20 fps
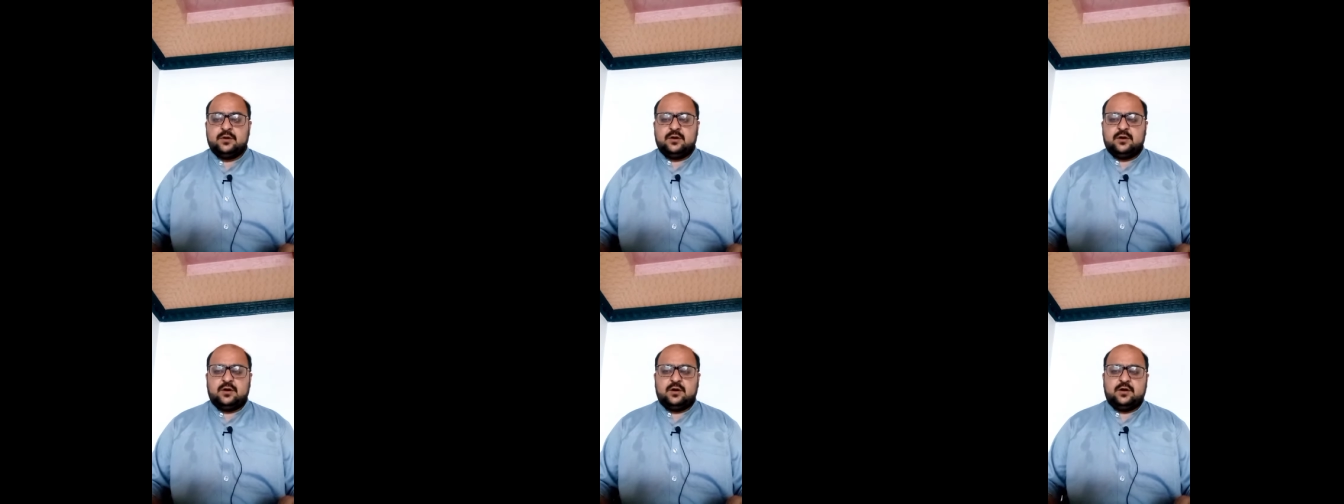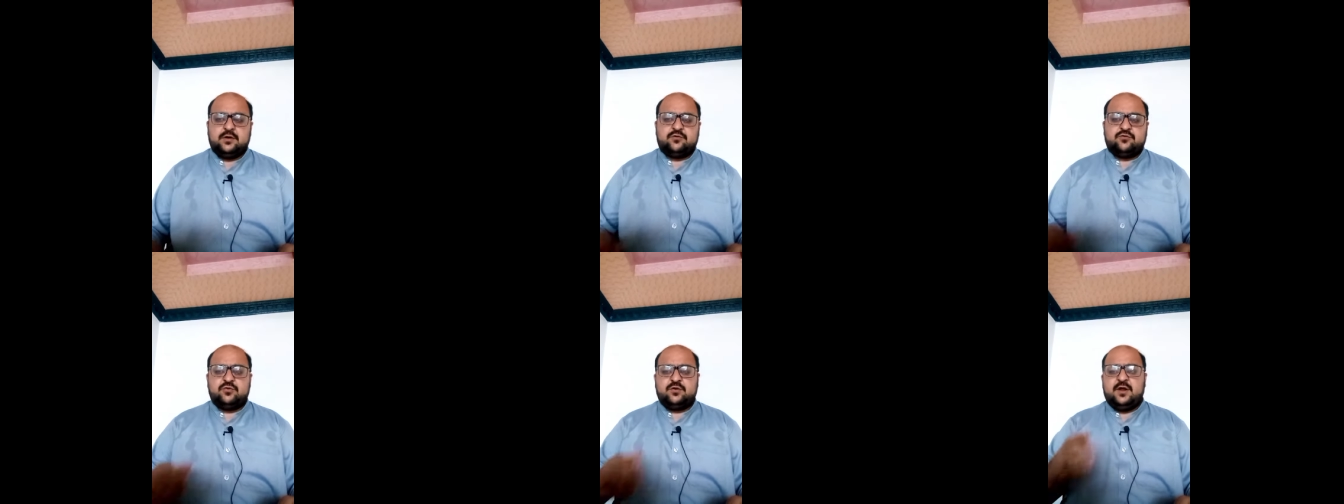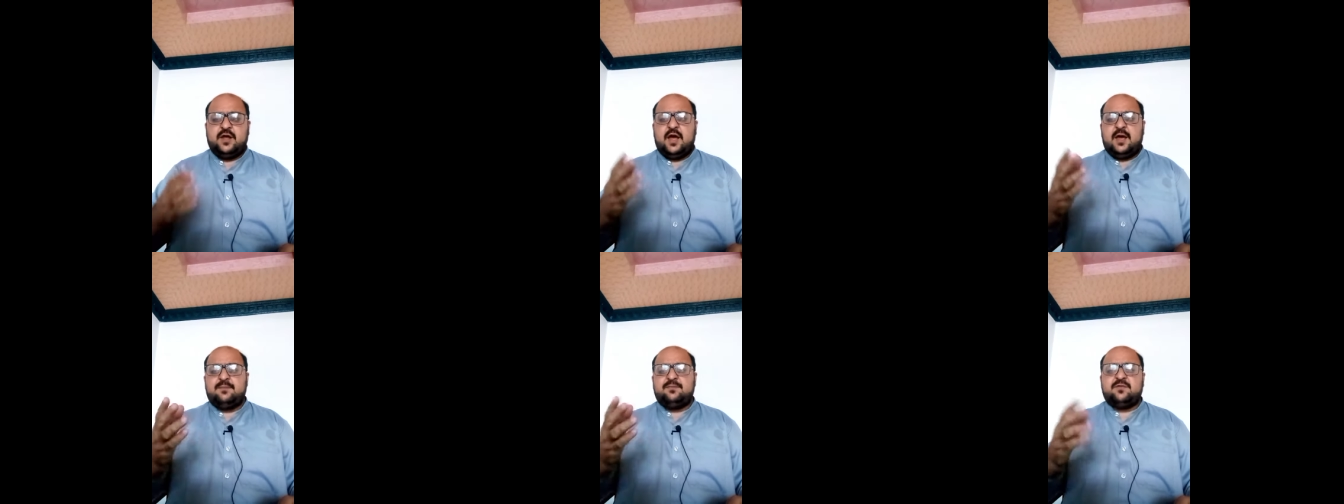Uh,
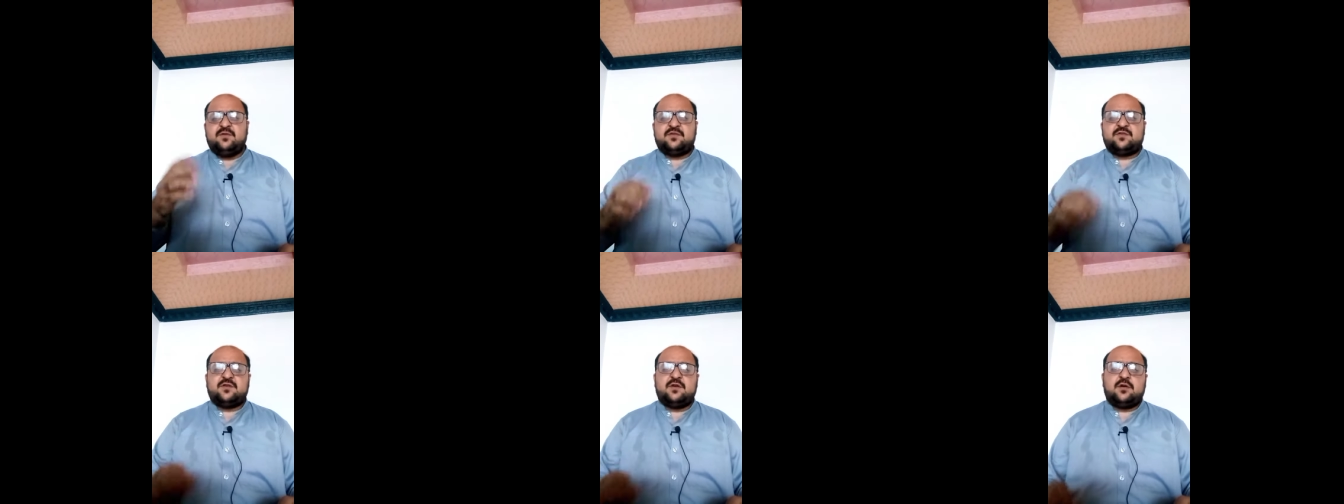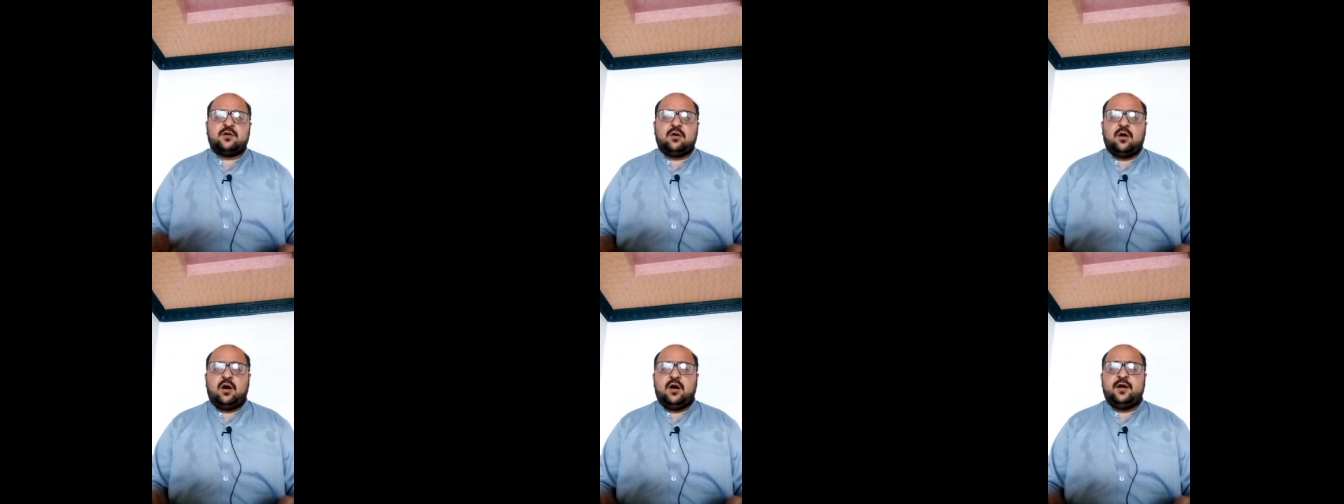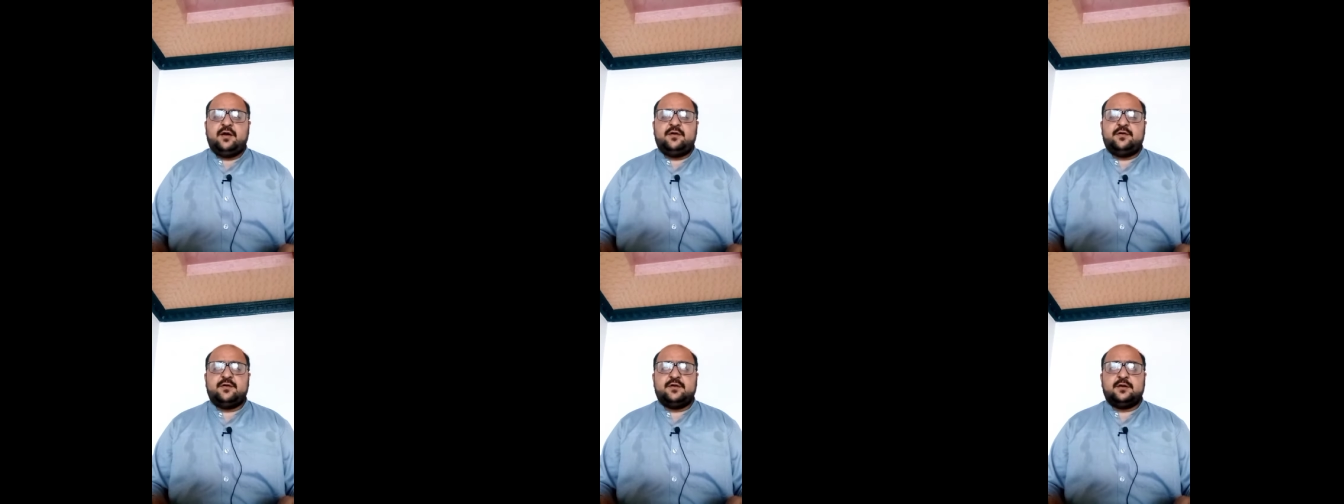today I've just
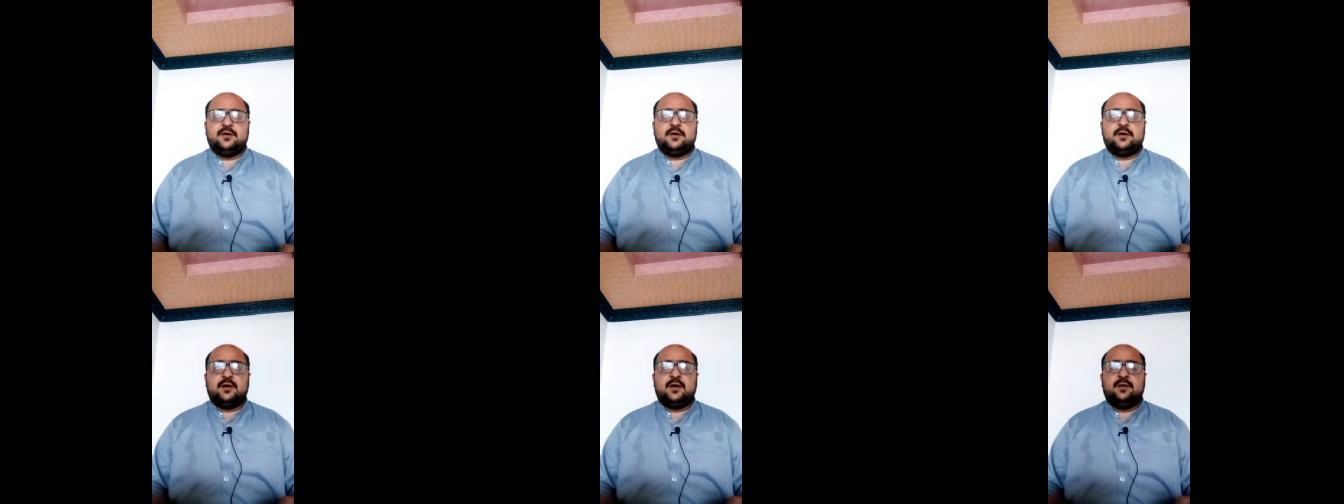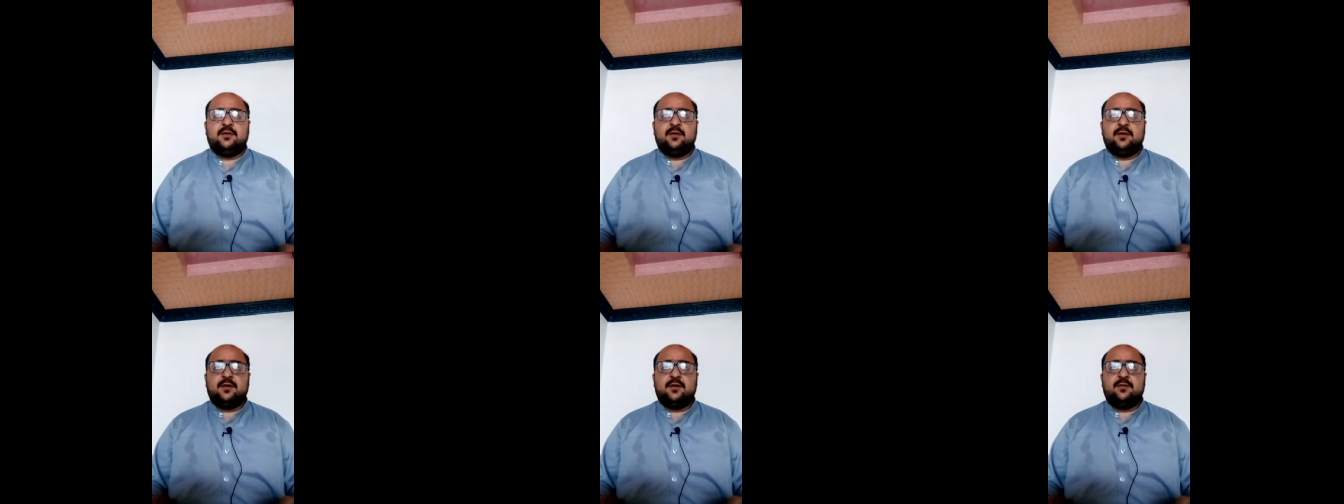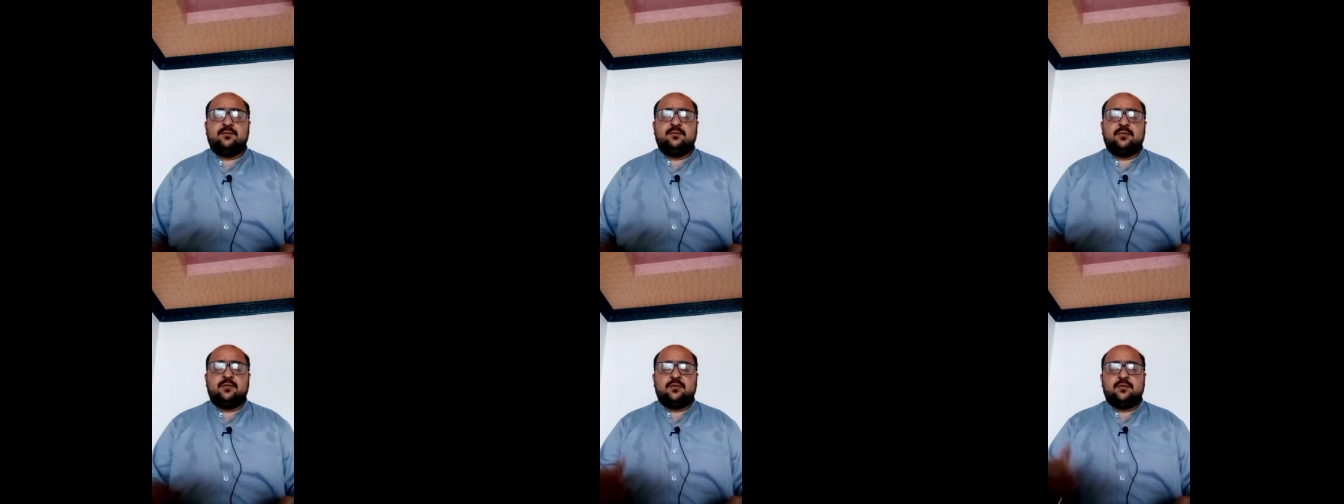recorded
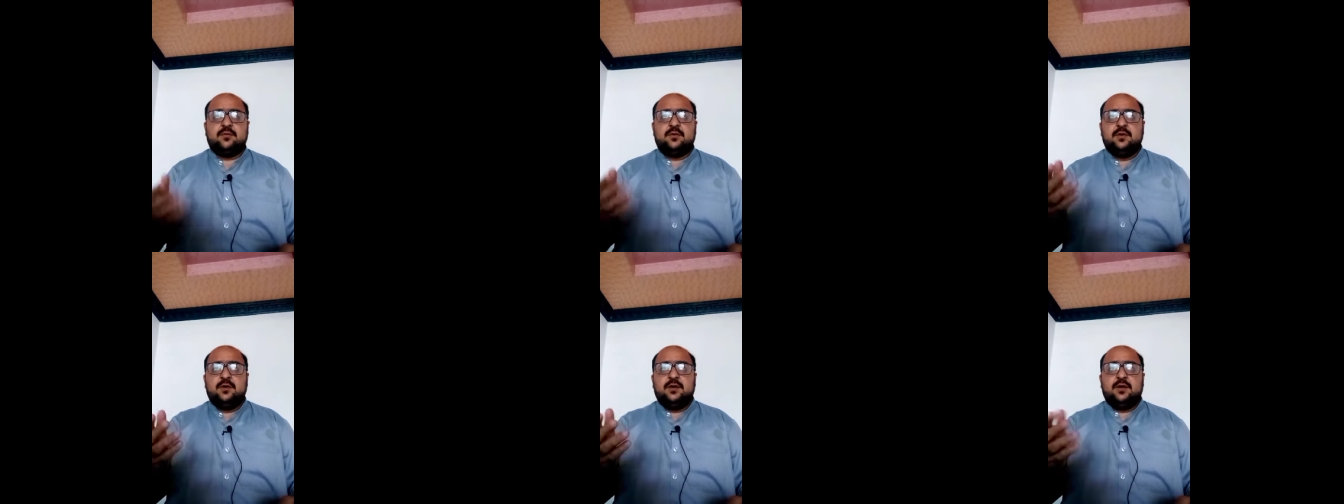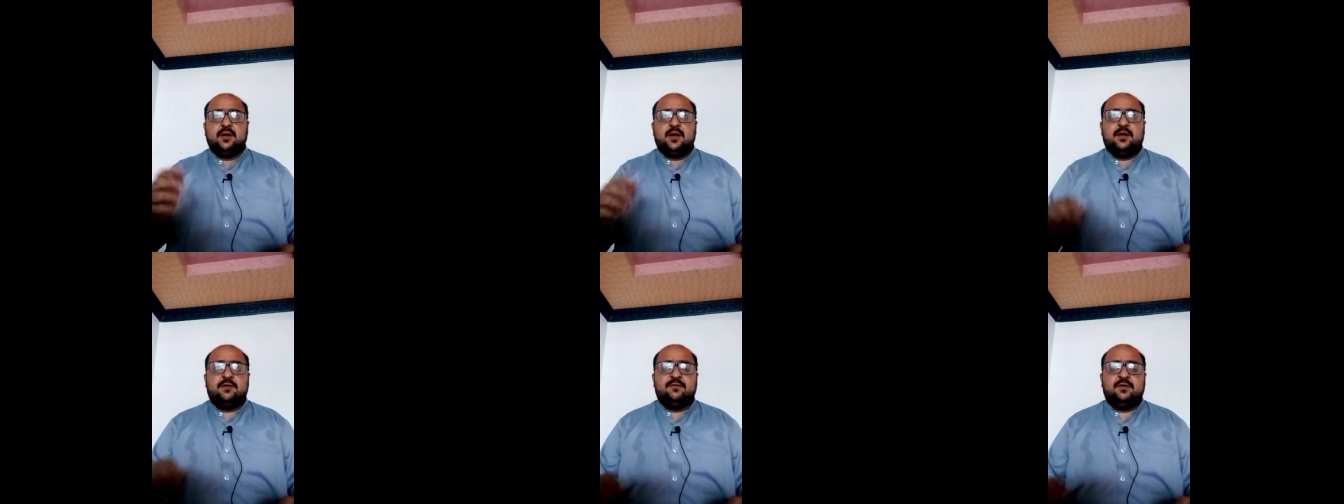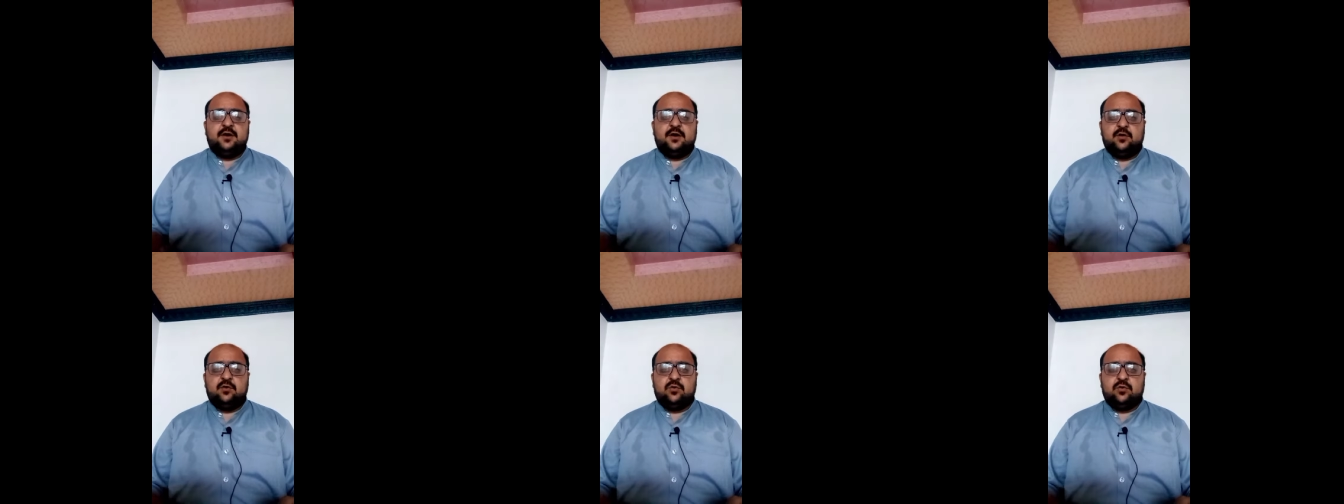uh, a, a,
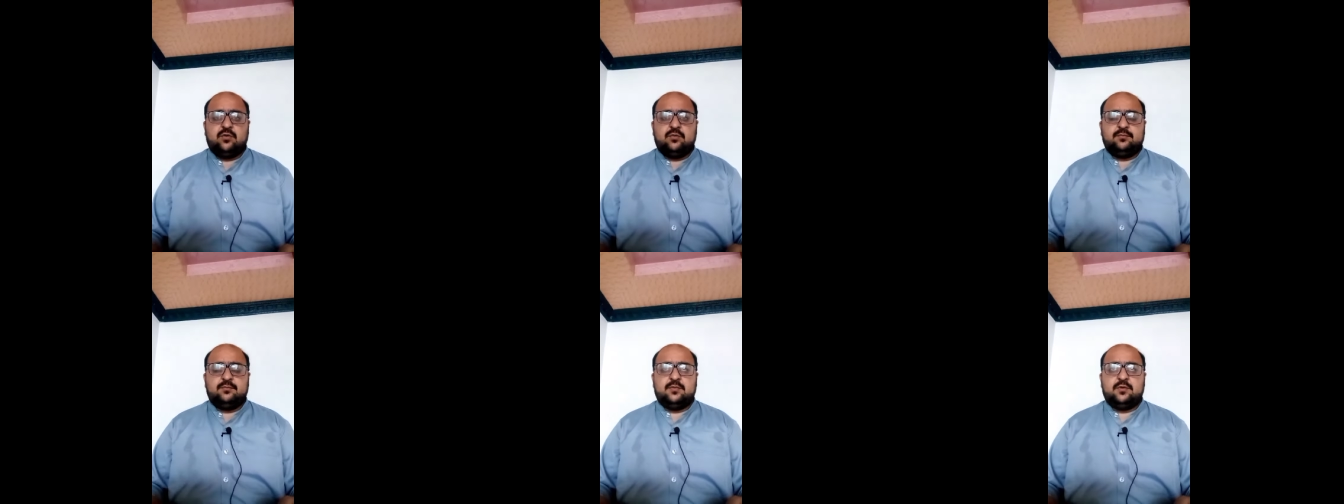video